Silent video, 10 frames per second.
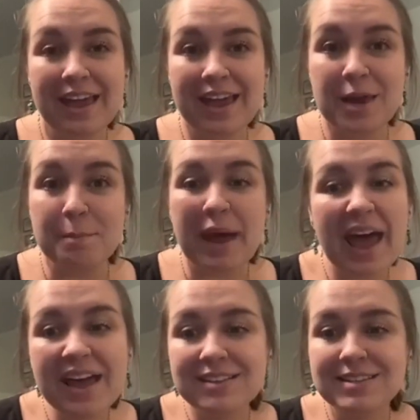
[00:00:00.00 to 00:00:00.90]
and
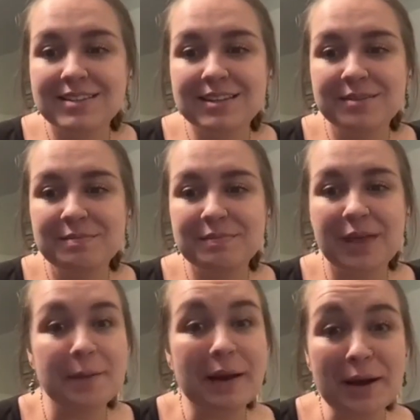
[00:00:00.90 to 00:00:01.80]
pets,
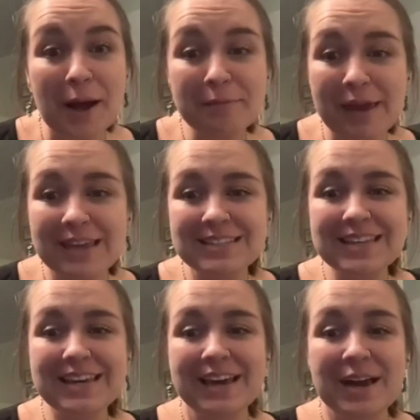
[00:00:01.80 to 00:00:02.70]
like my dog
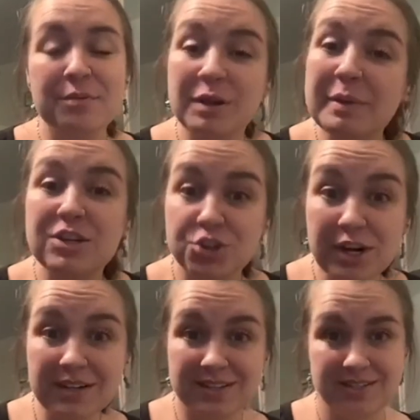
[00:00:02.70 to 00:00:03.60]
Maisie, will be
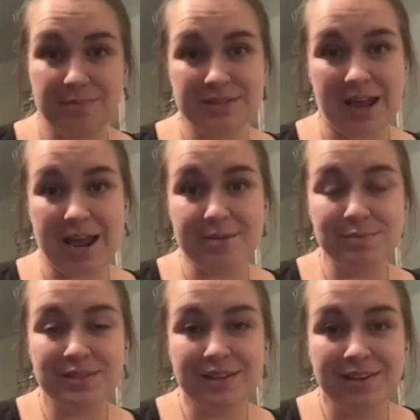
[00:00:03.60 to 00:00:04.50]
tricked
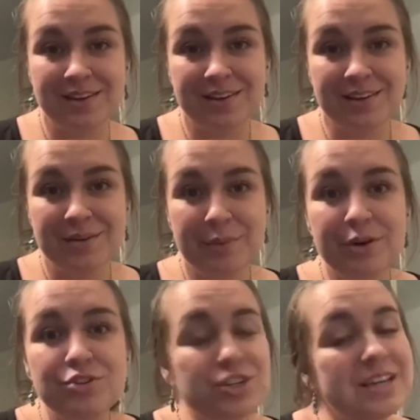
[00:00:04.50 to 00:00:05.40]
sometimes.
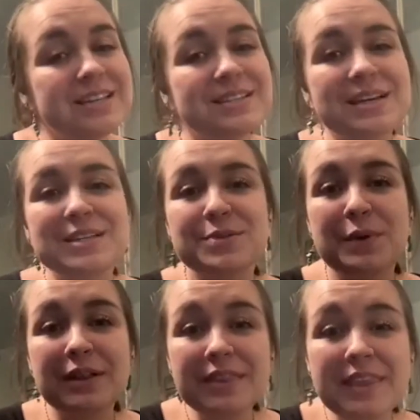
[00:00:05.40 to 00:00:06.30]
But Jesus
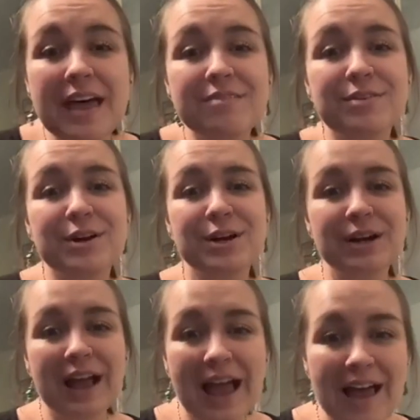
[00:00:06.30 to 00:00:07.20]
will
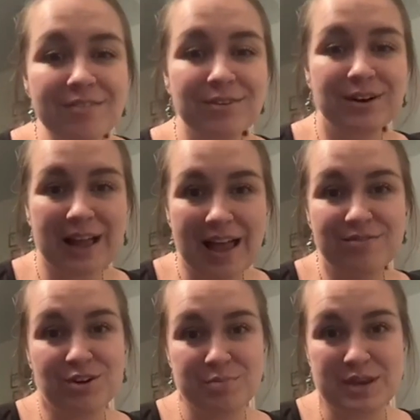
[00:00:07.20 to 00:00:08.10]
never, ever,
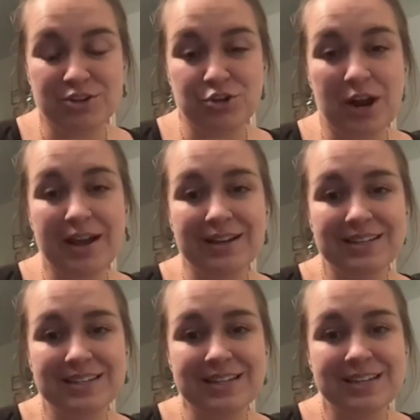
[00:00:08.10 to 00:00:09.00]
ever be
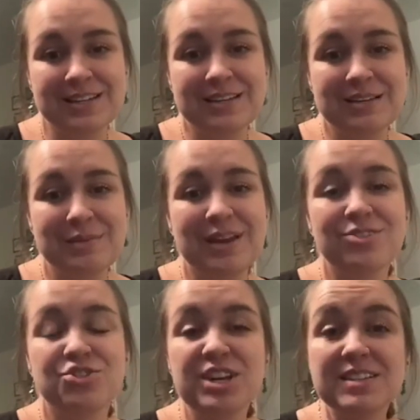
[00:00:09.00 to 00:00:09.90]
tricked
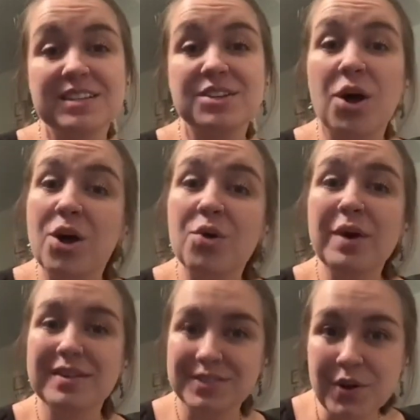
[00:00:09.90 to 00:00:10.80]
because Jesus
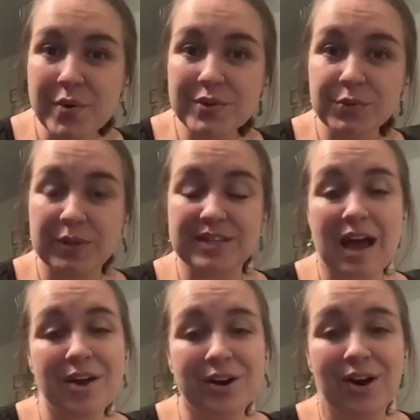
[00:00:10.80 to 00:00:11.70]
always knows what's
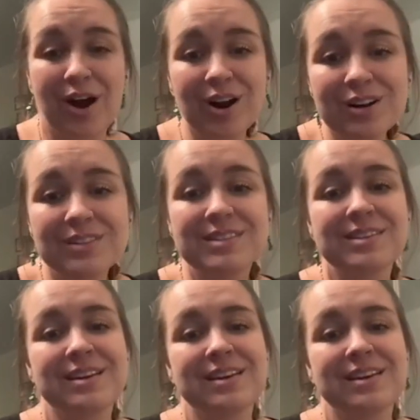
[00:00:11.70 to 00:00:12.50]
on our hearts